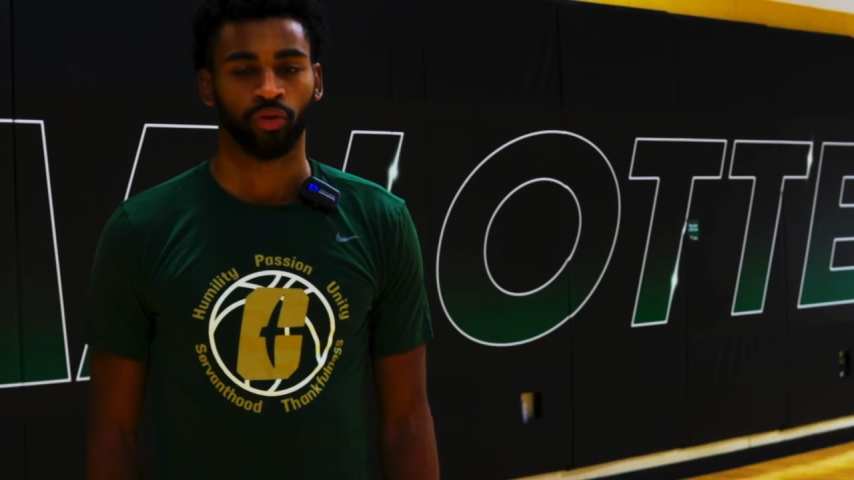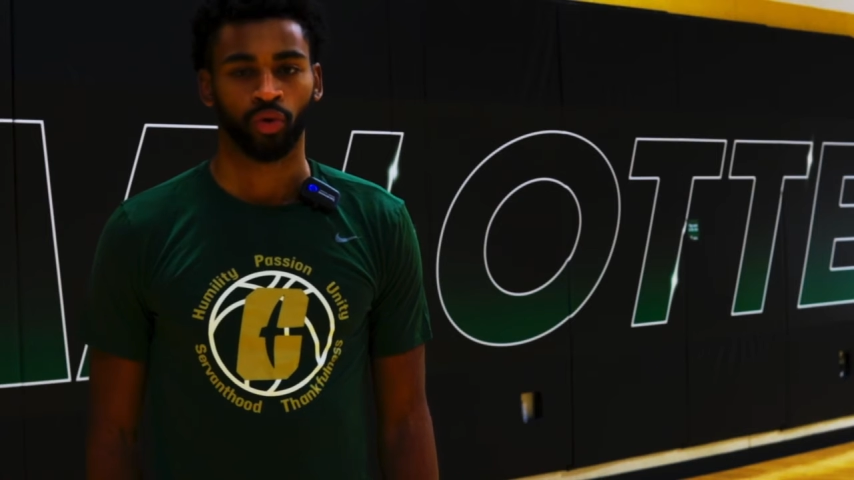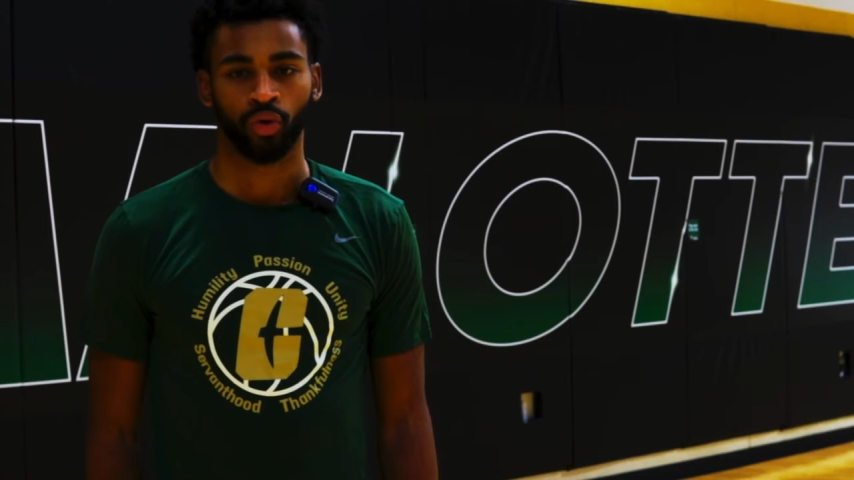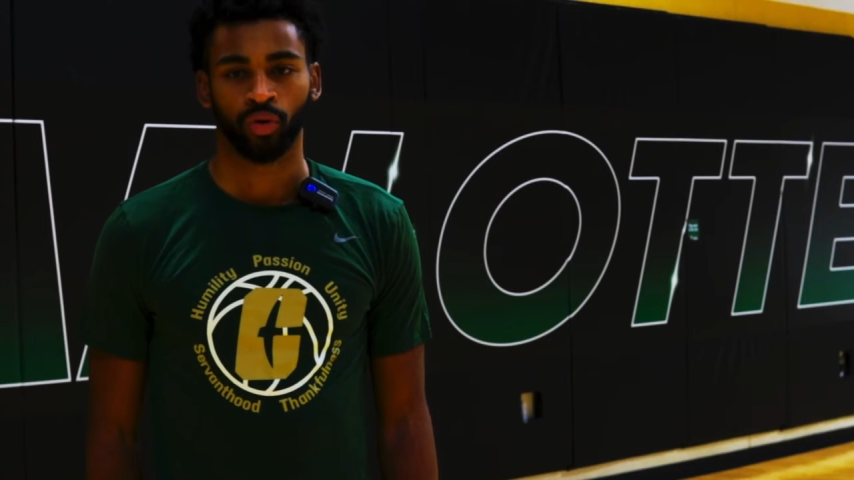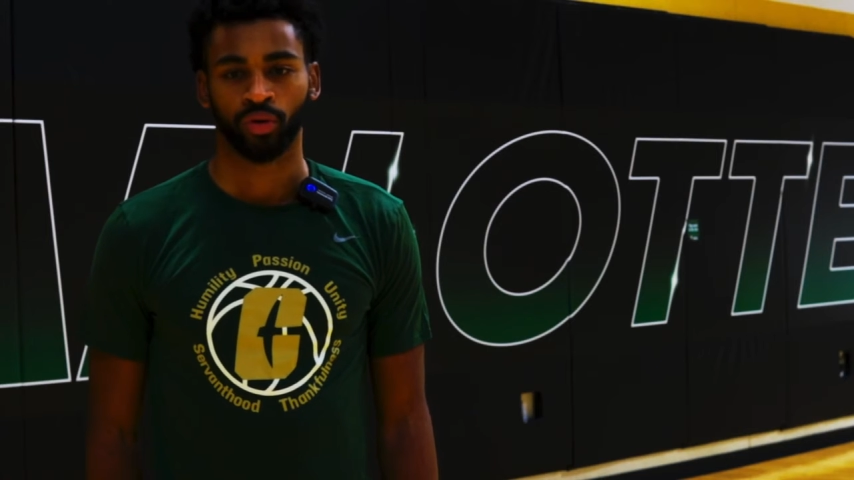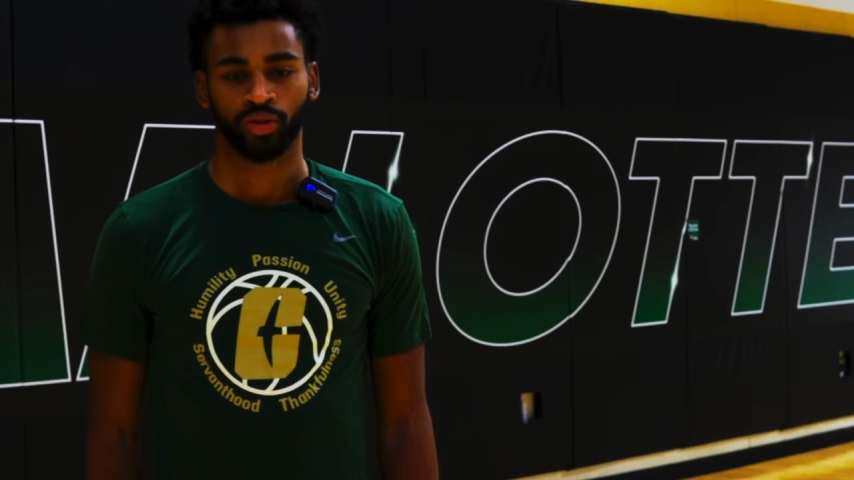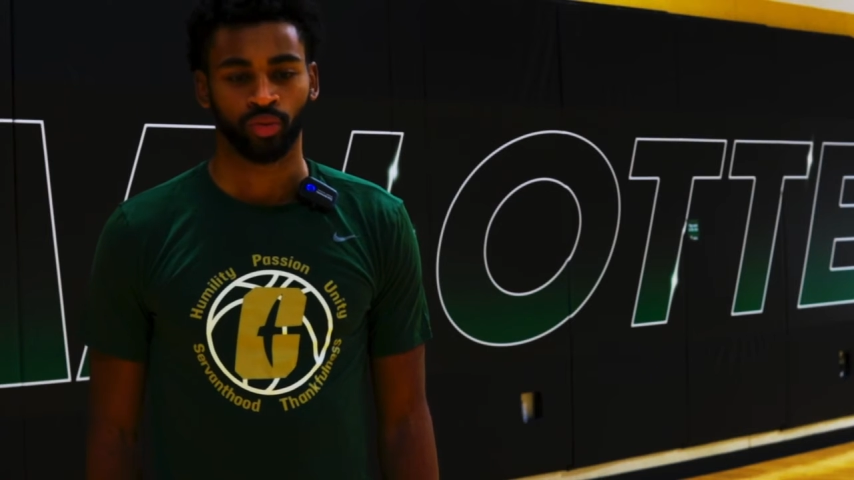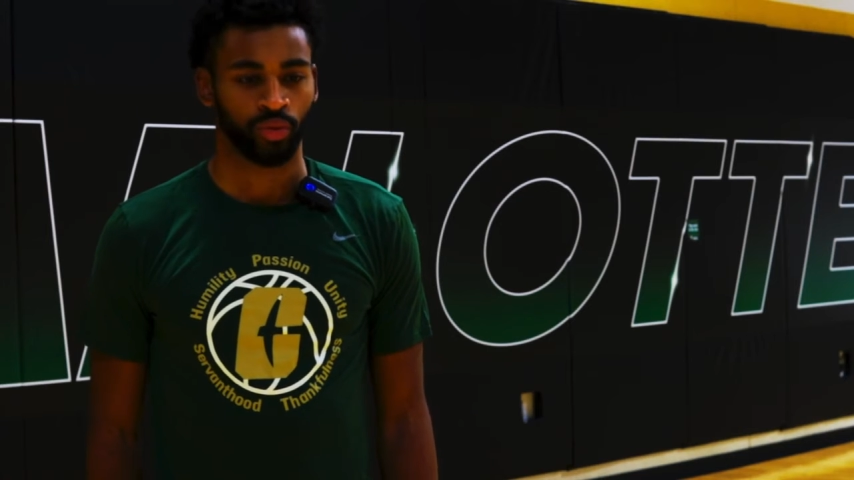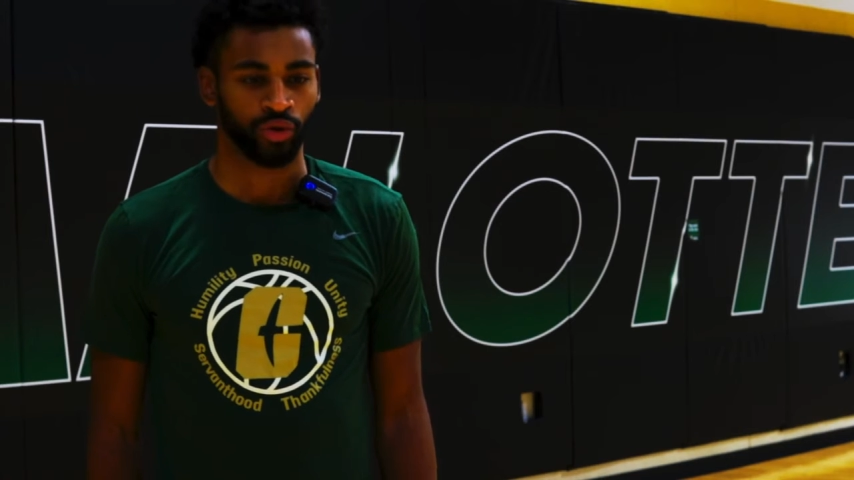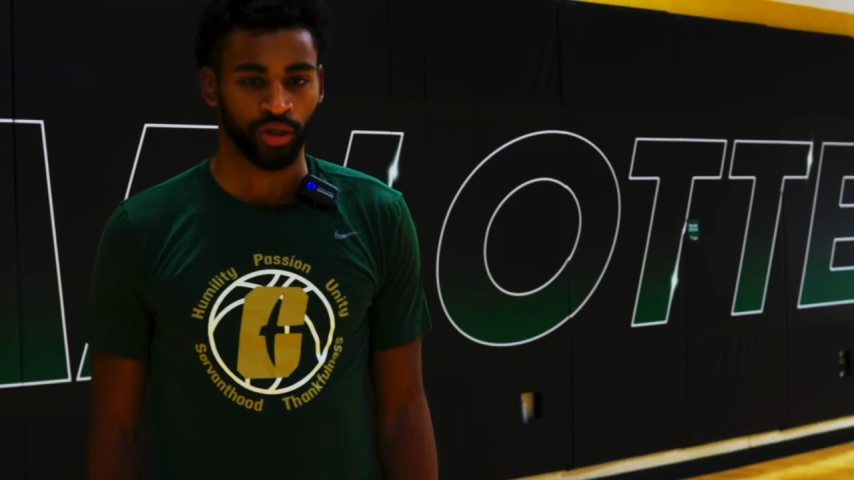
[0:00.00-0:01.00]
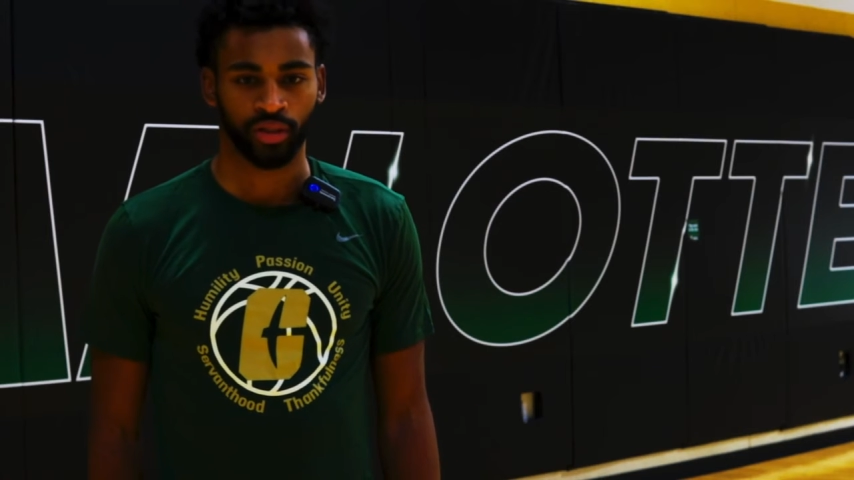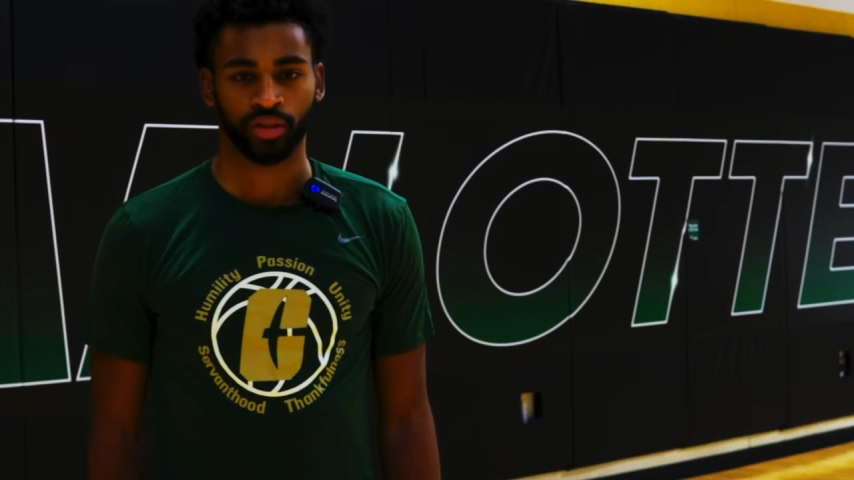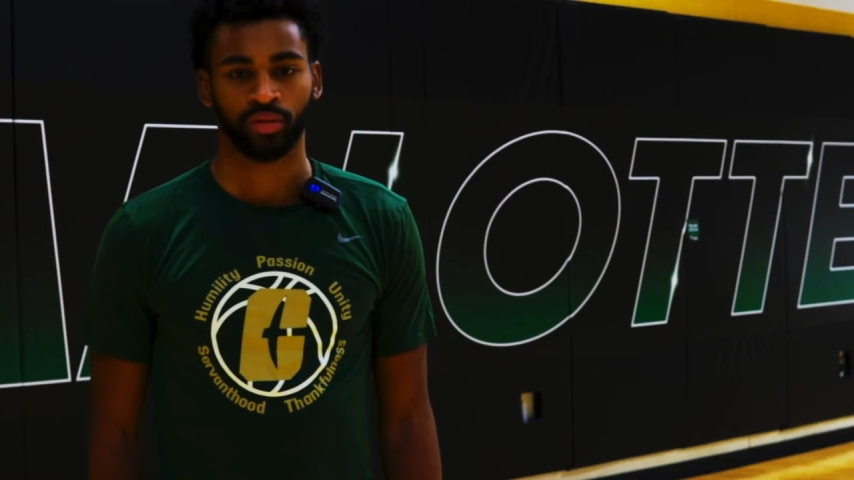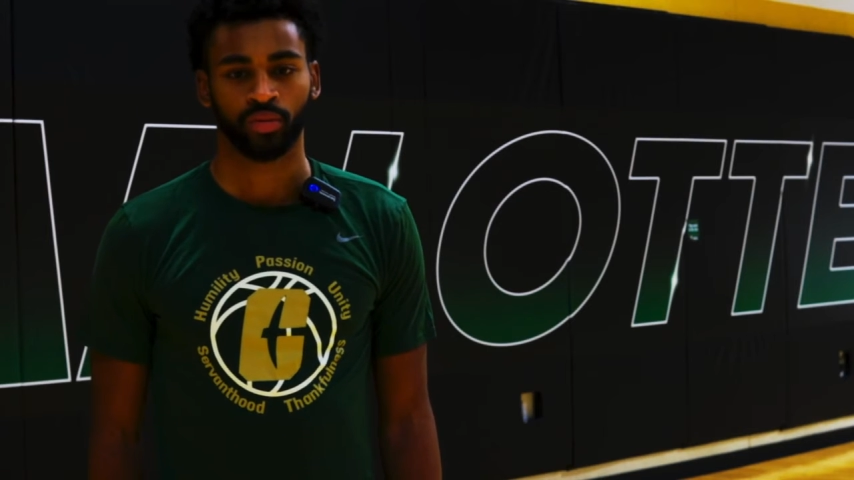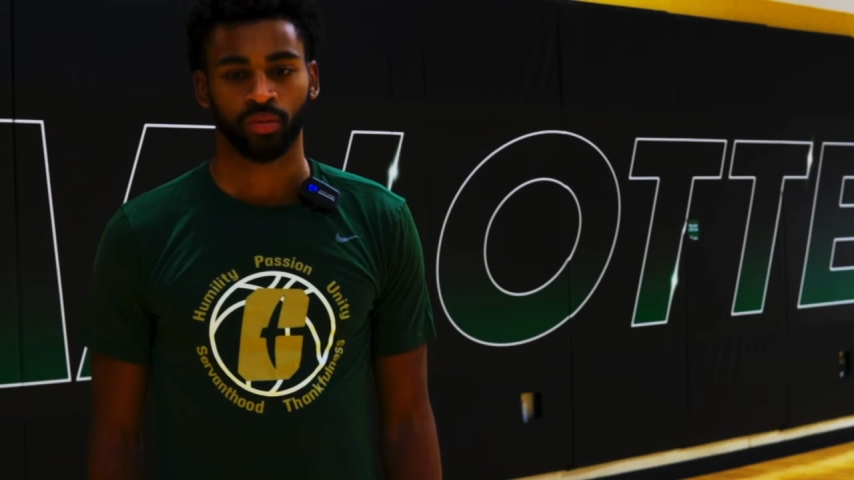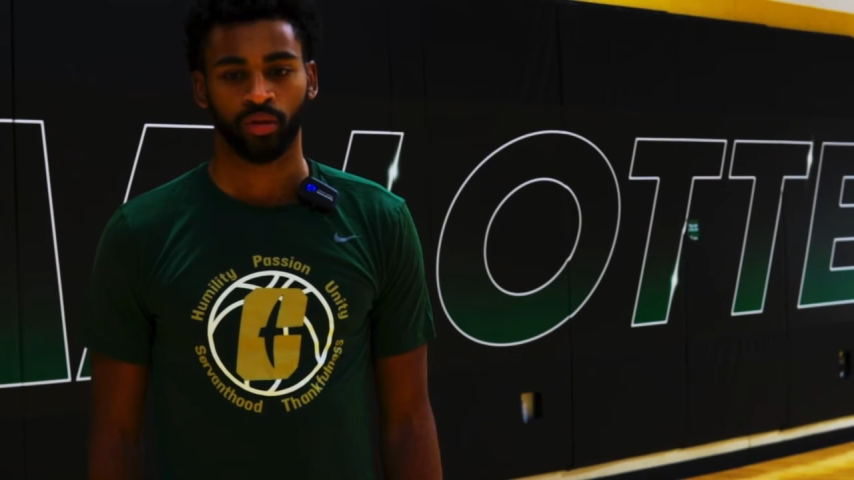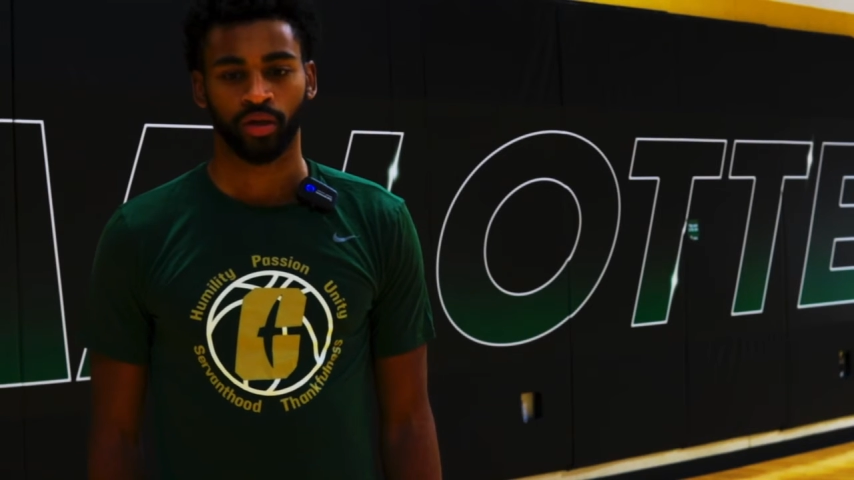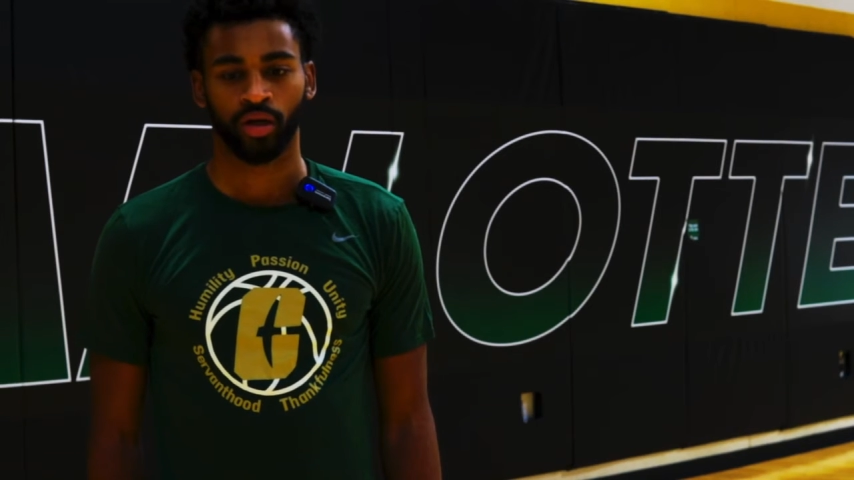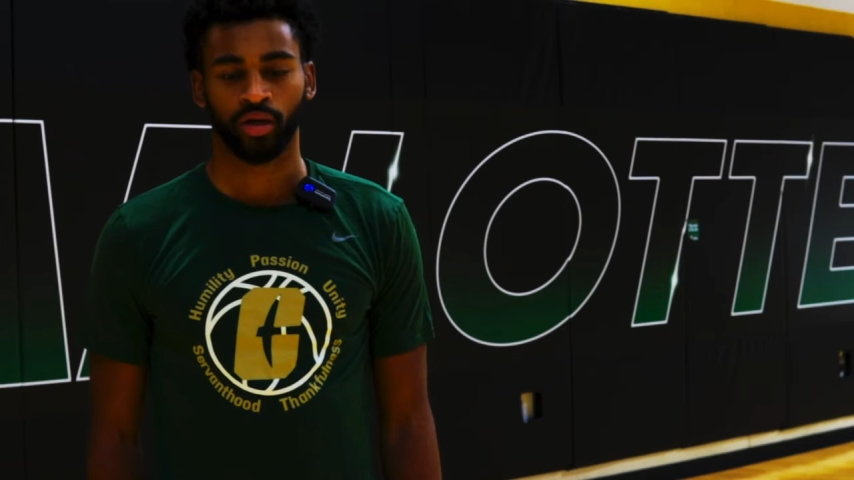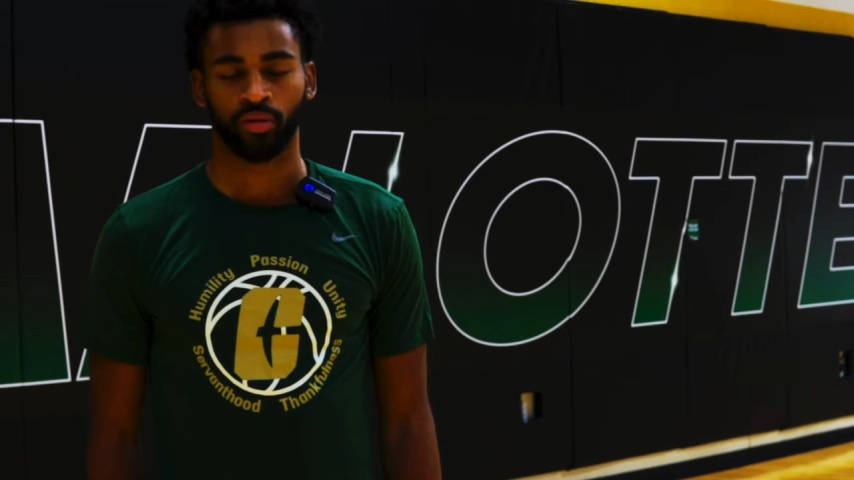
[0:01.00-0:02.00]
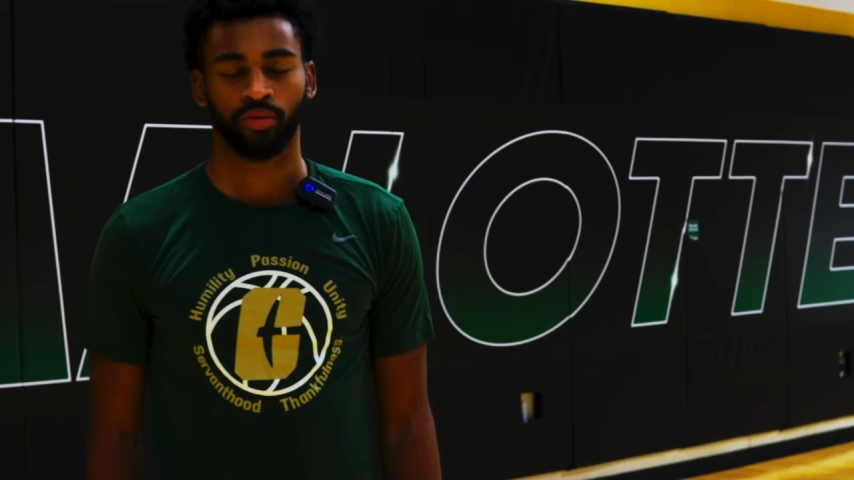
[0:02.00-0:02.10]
off the court with Chris and